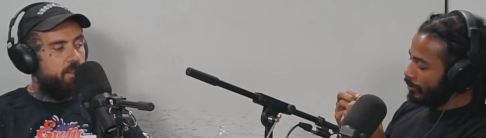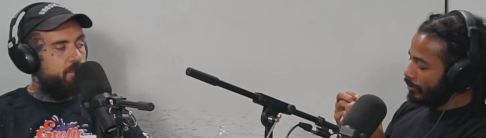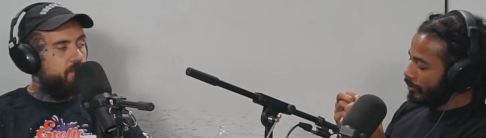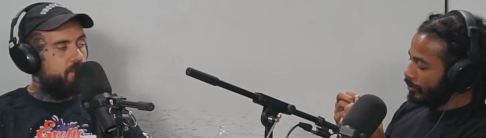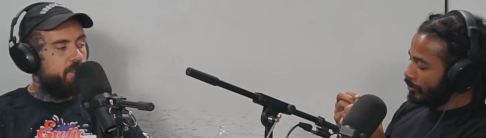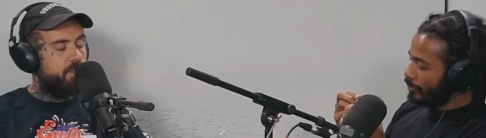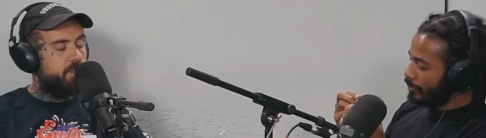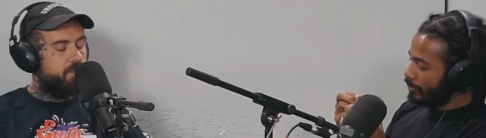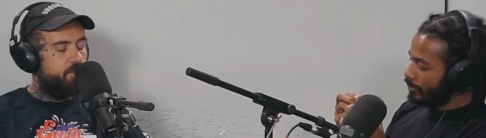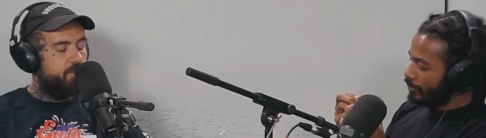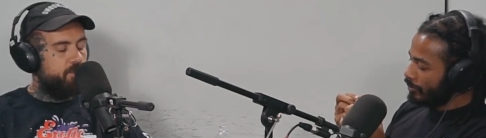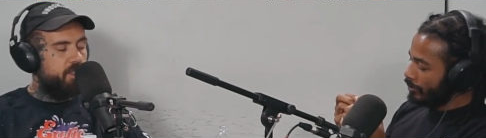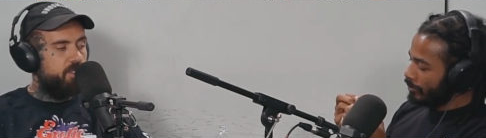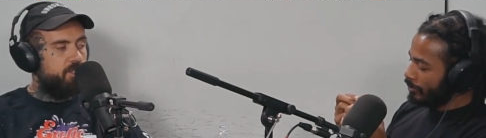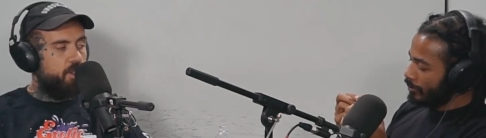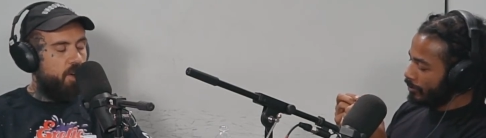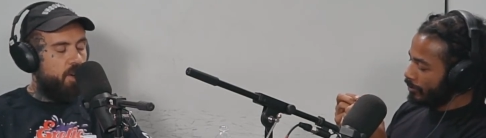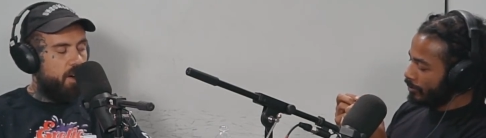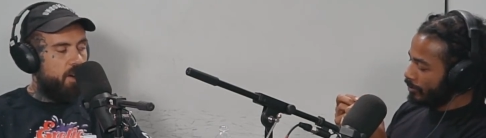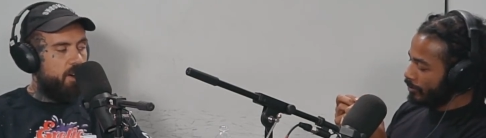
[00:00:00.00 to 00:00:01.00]
Speaker 1: your music is,
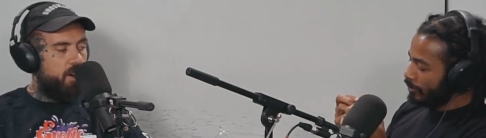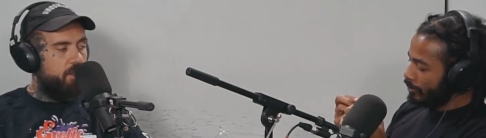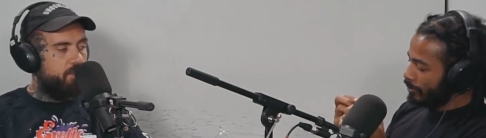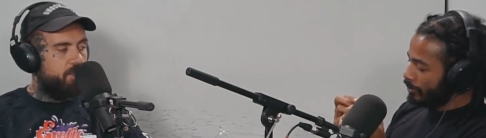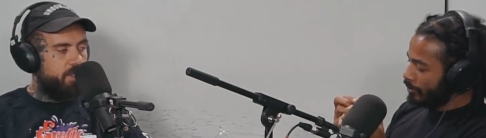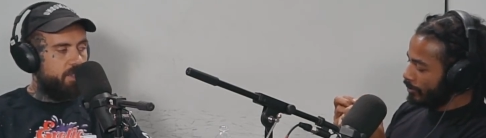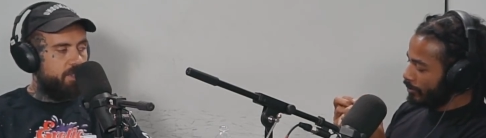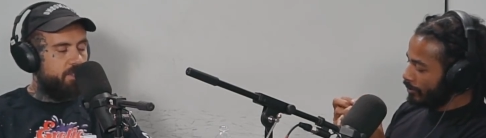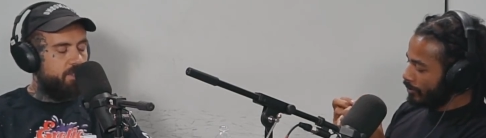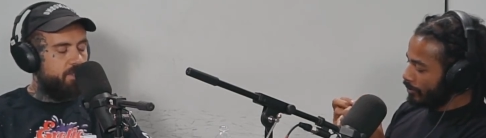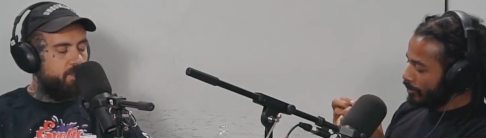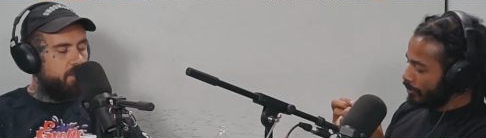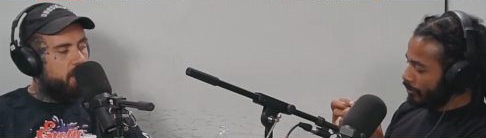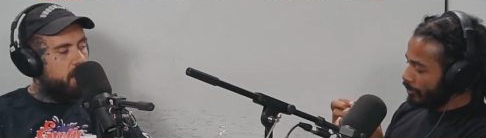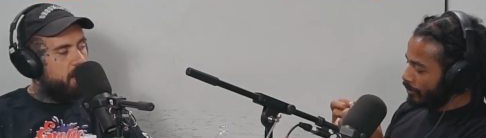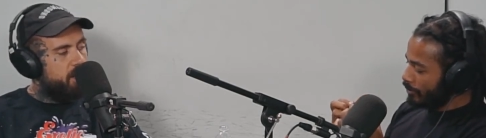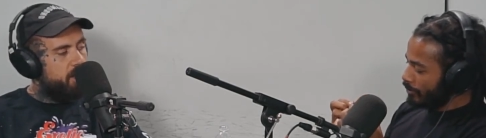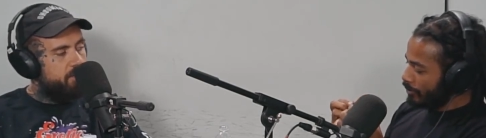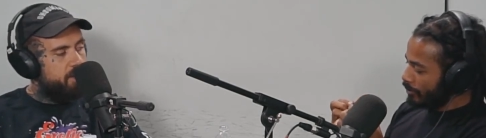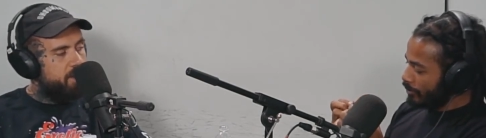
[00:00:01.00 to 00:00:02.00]
is hard. I was listening to a
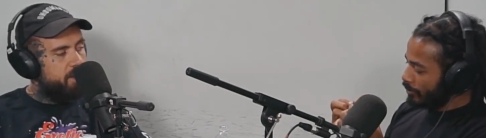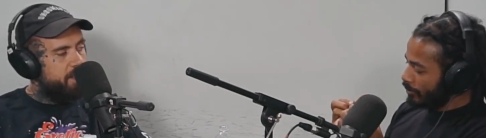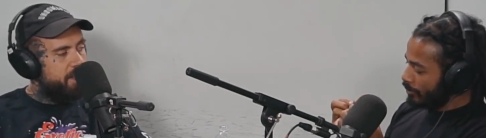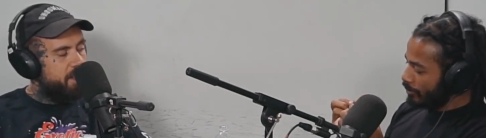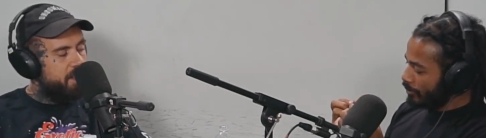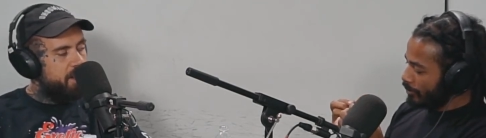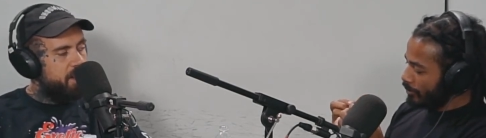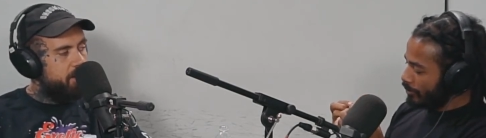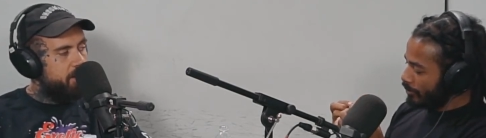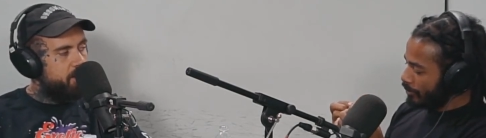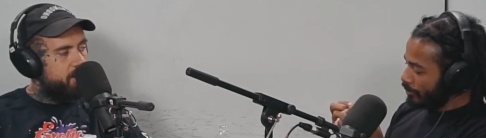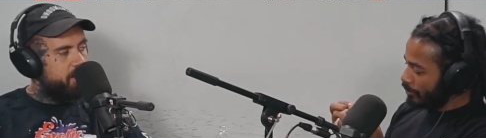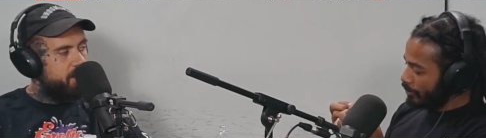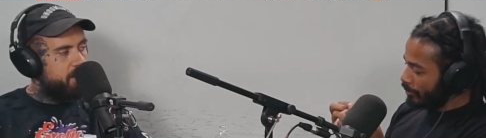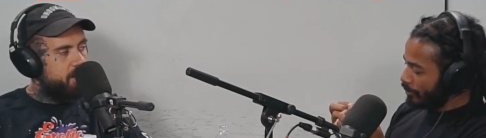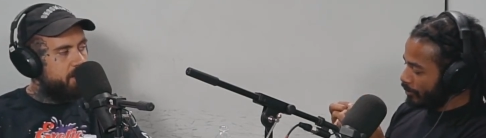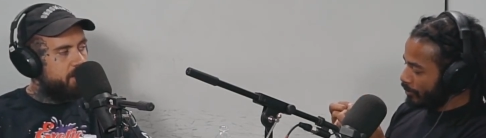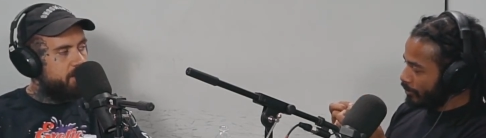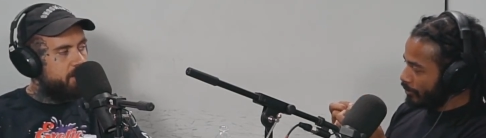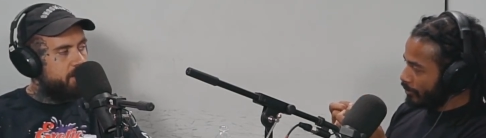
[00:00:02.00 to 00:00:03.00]
lot of it in the lead up to
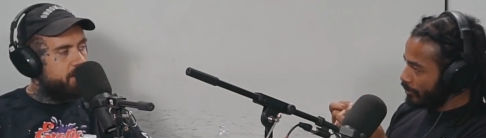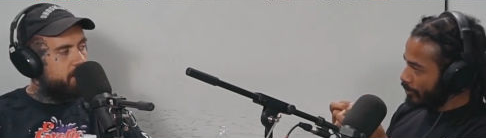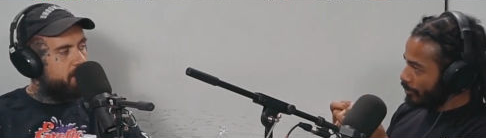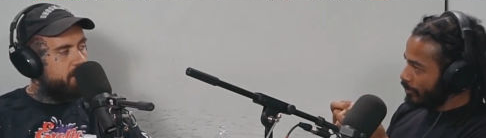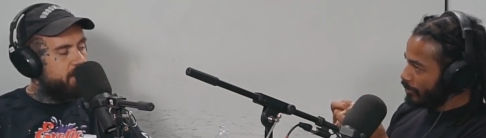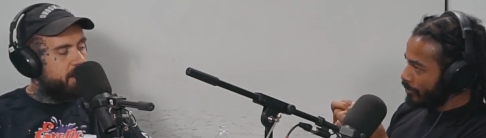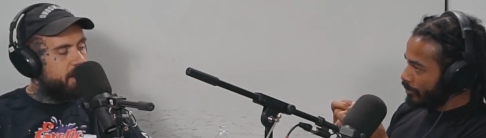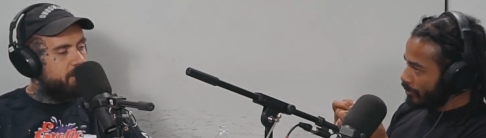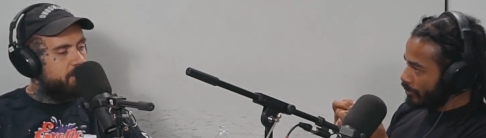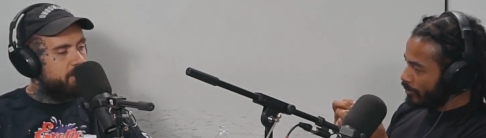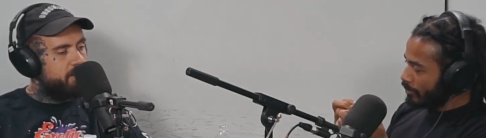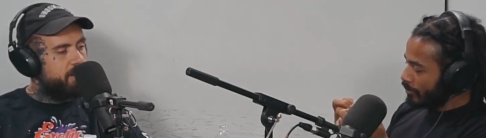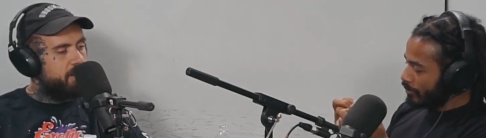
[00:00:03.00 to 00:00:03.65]
this. It's like I'm